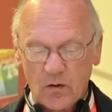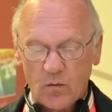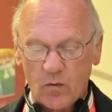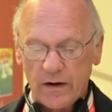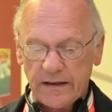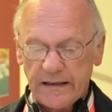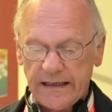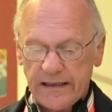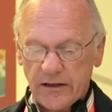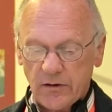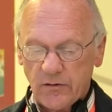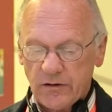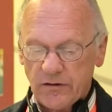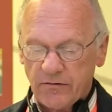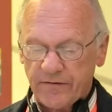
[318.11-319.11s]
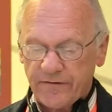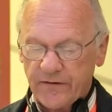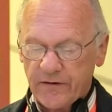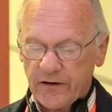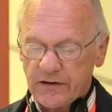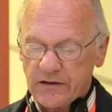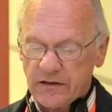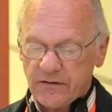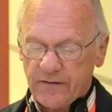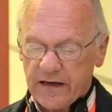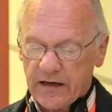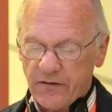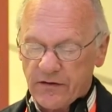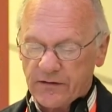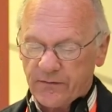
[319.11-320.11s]
One need only refer to the
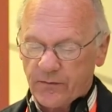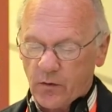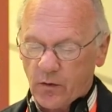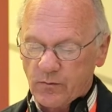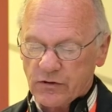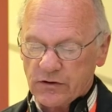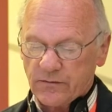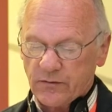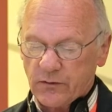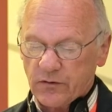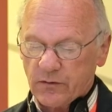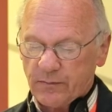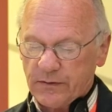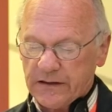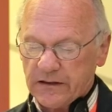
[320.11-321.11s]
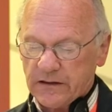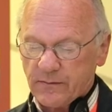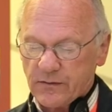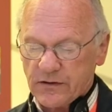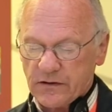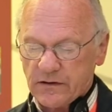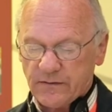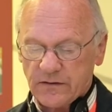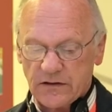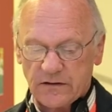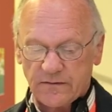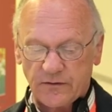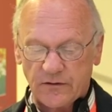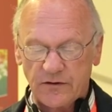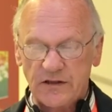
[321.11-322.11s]
various forms of European
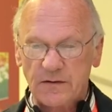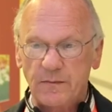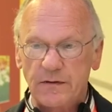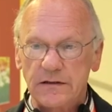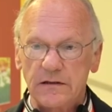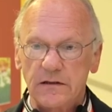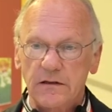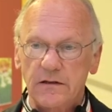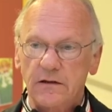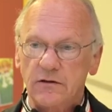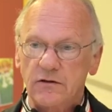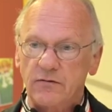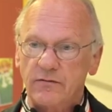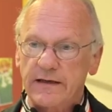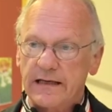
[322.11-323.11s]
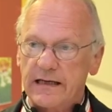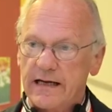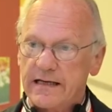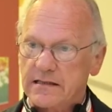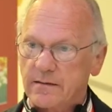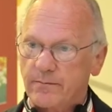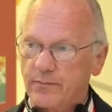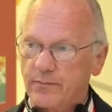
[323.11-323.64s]
observance of Christmas to realize the